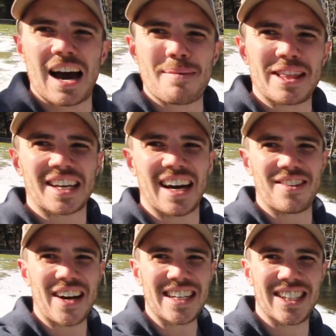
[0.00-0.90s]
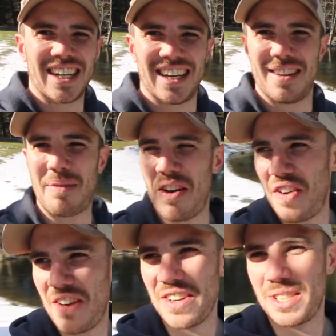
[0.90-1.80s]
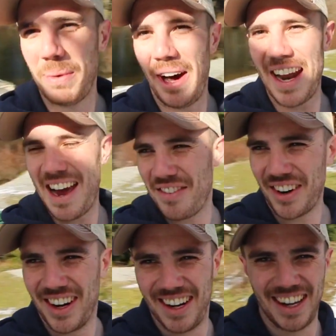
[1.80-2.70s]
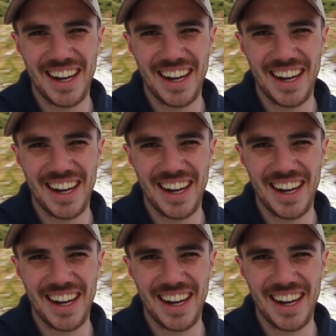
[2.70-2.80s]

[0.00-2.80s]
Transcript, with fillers: I'm at the gun range my favorite spot ever.